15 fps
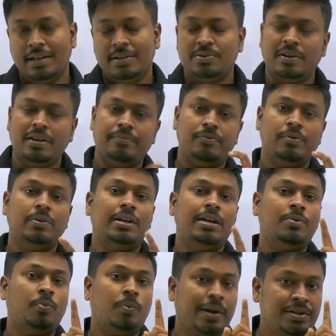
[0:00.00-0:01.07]
So if you
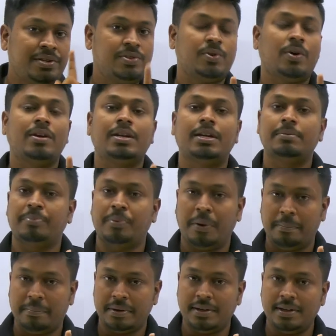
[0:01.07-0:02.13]
learn one shortcut
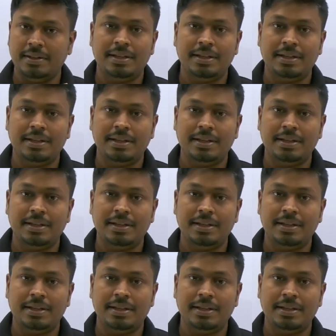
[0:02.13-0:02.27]
properly,